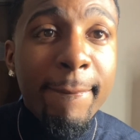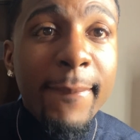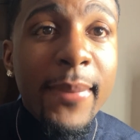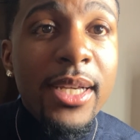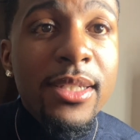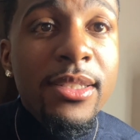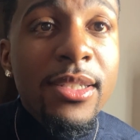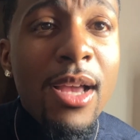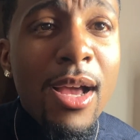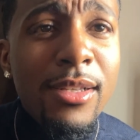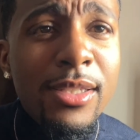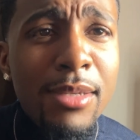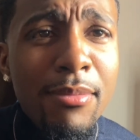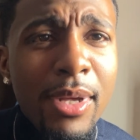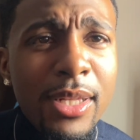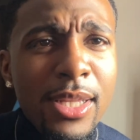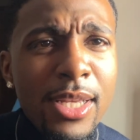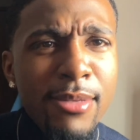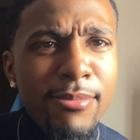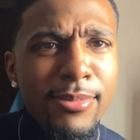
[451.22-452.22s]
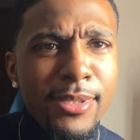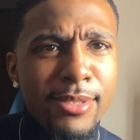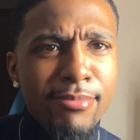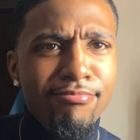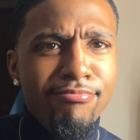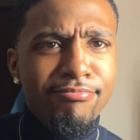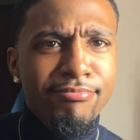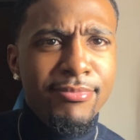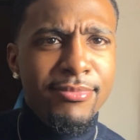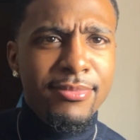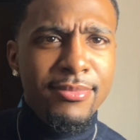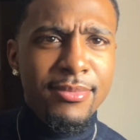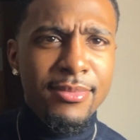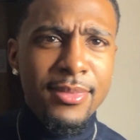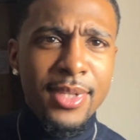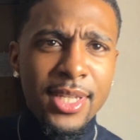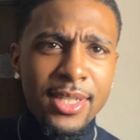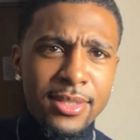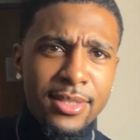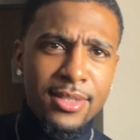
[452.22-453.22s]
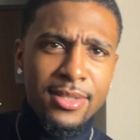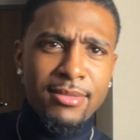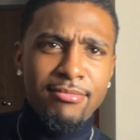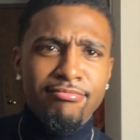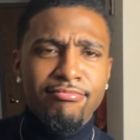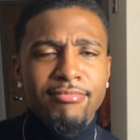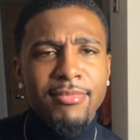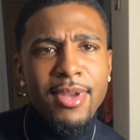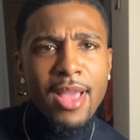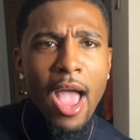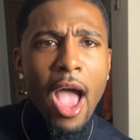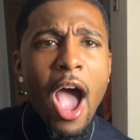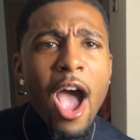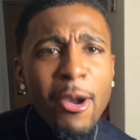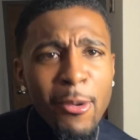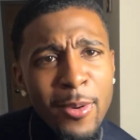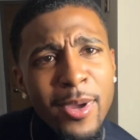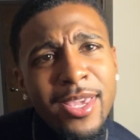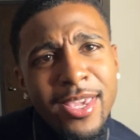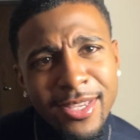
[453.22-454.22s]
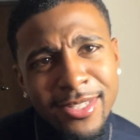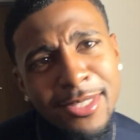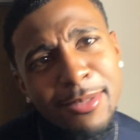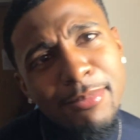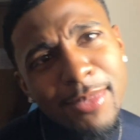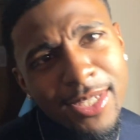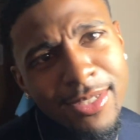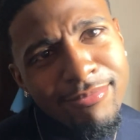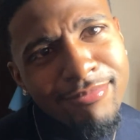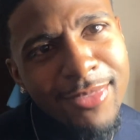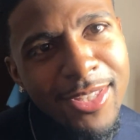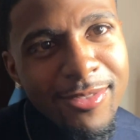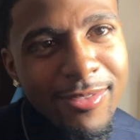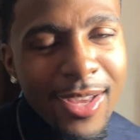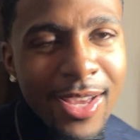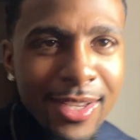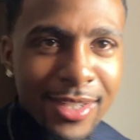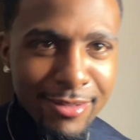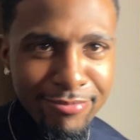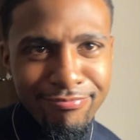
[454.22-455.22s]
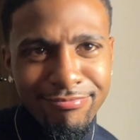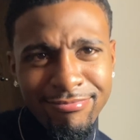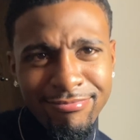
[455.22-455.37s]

Cause y'all see my lips, bitch. I will kiss me, the fuck?